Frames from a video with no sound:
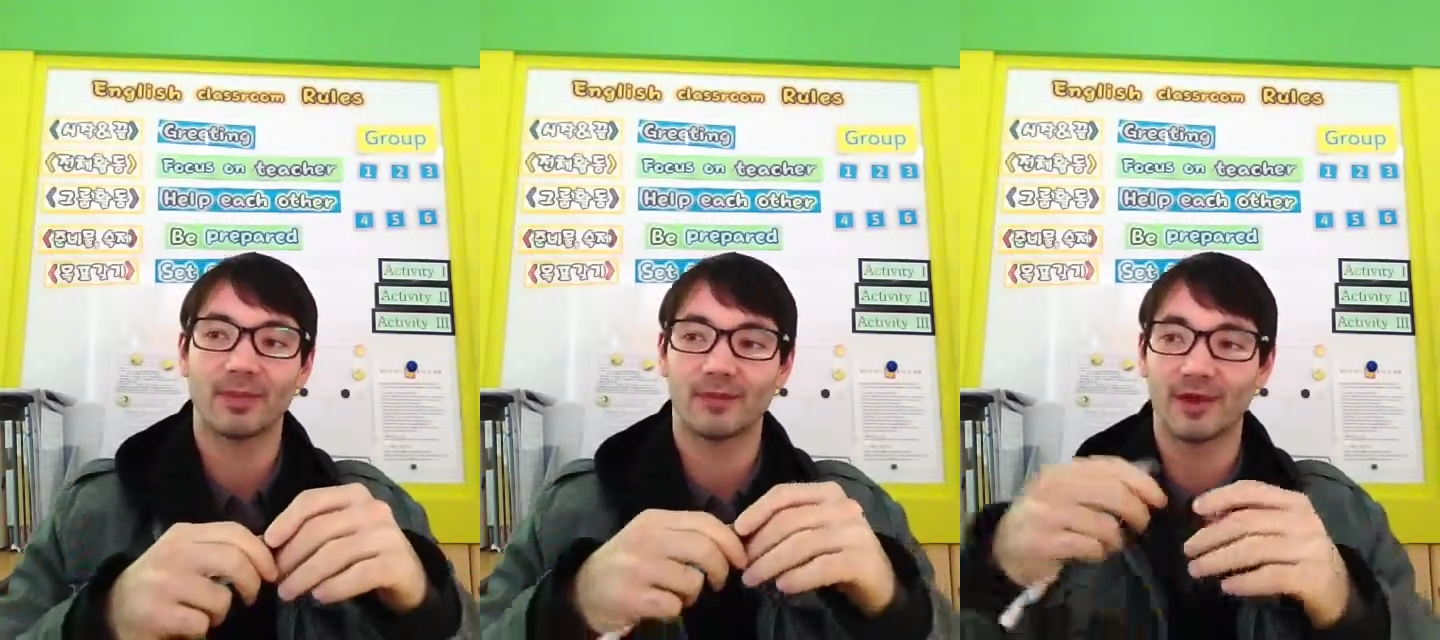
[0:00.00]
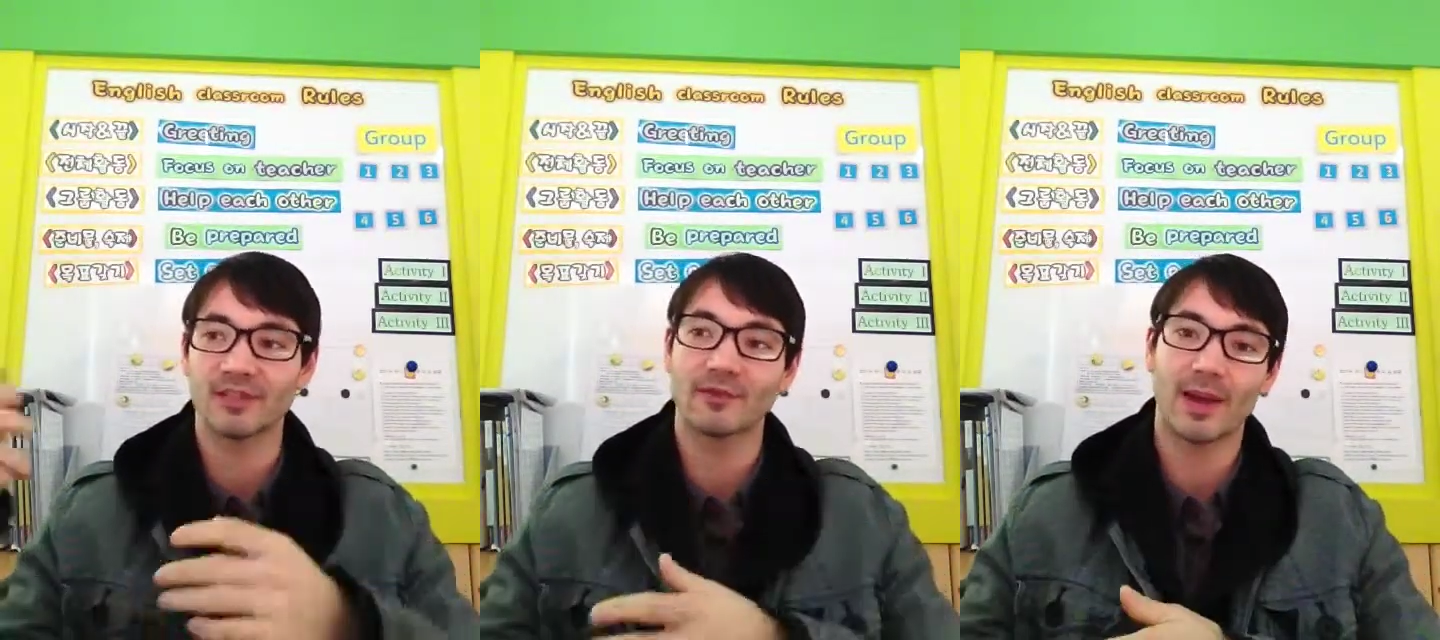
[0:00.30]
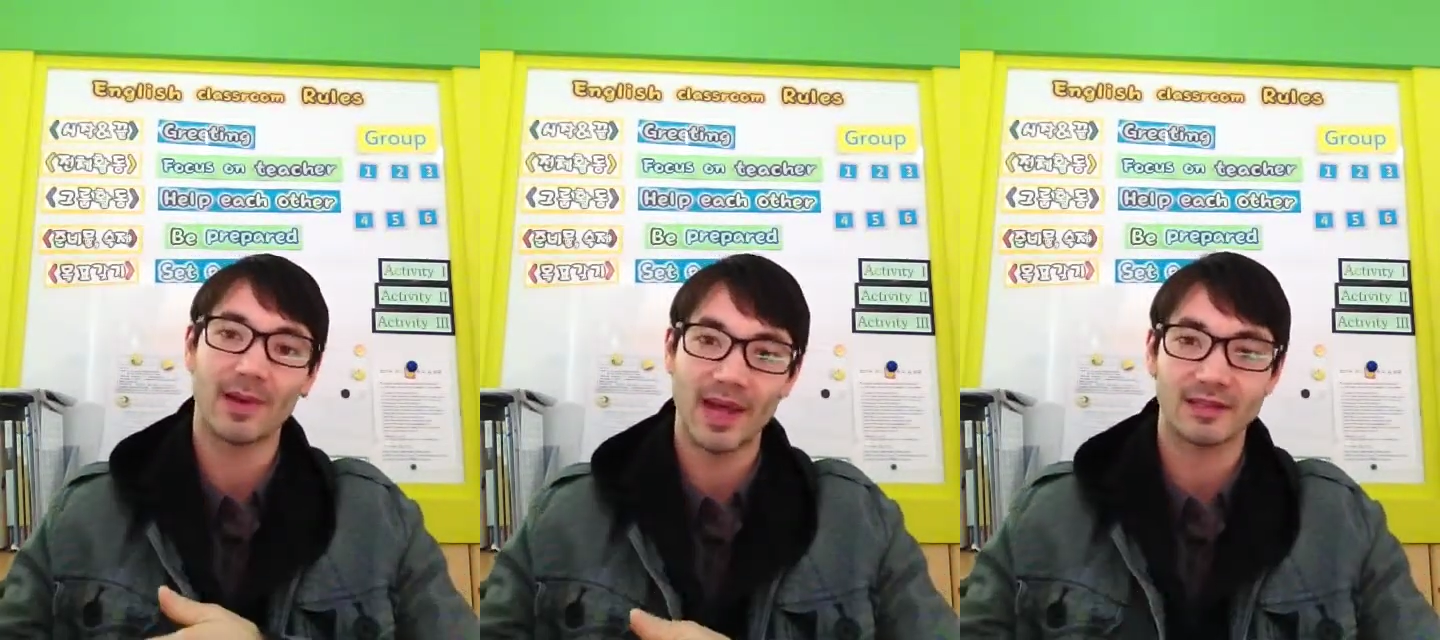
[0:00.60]
the rest of
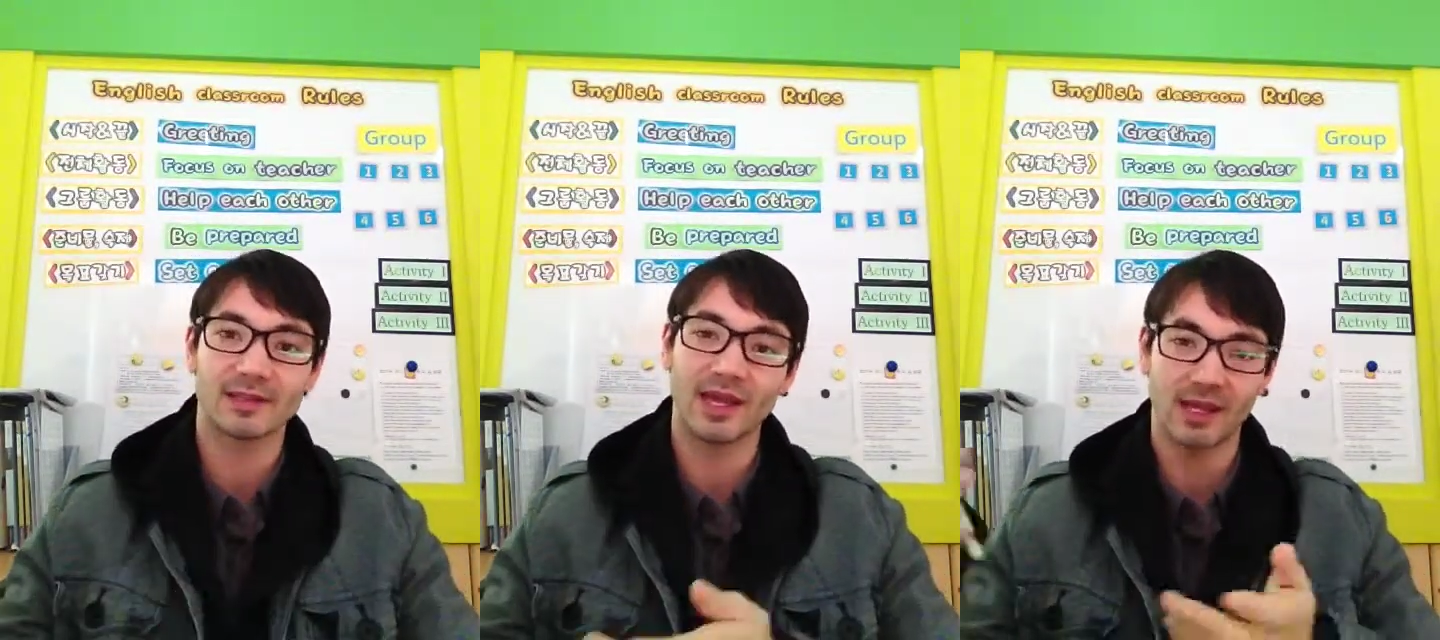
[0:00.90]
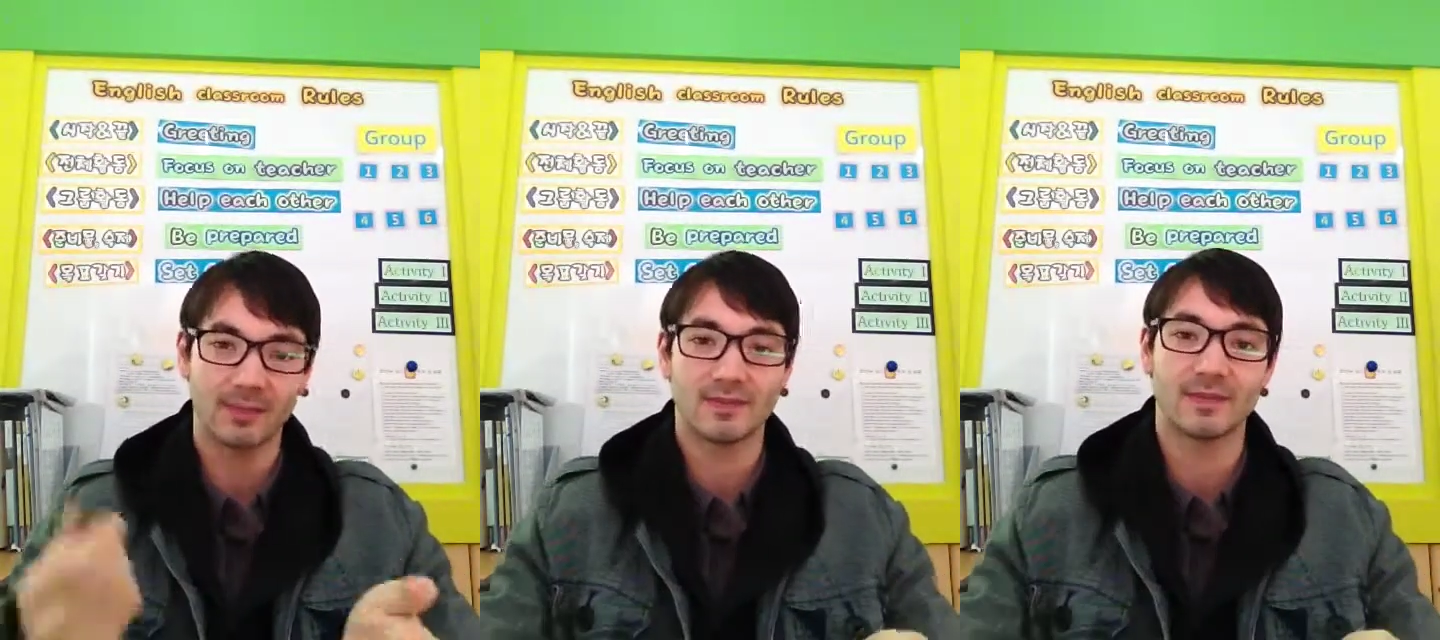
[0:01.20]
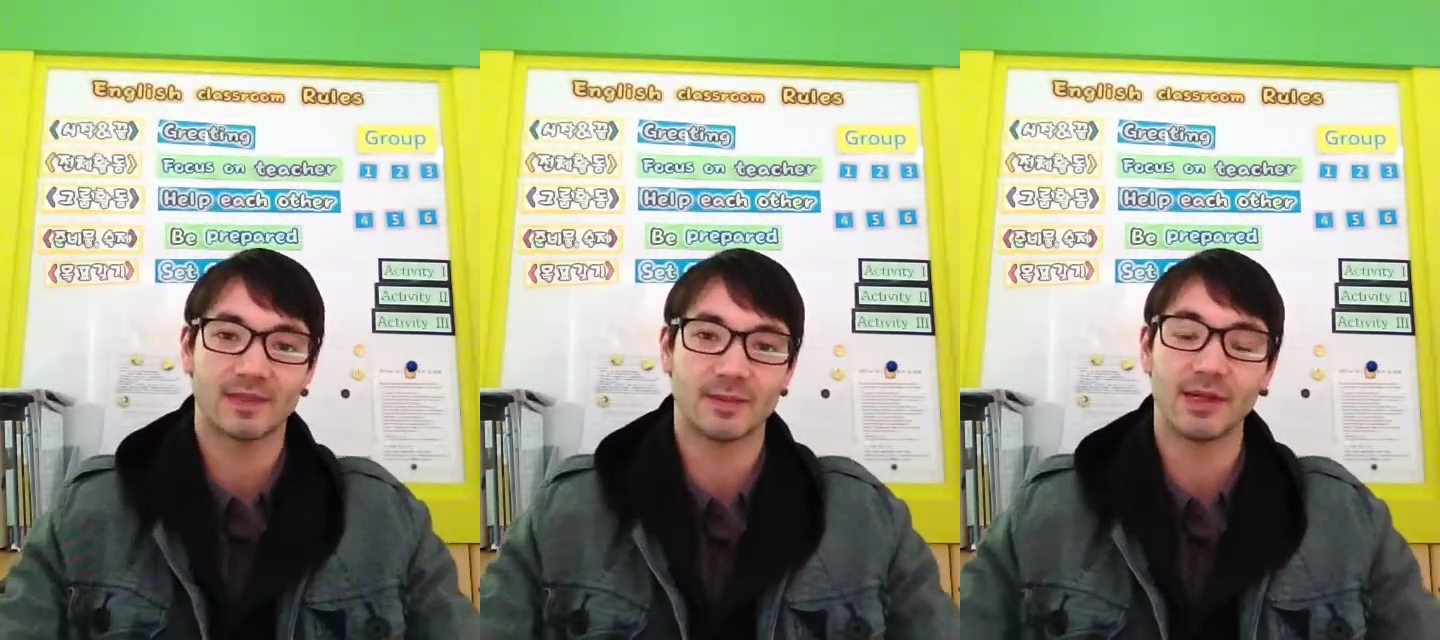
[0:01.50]
my bags came to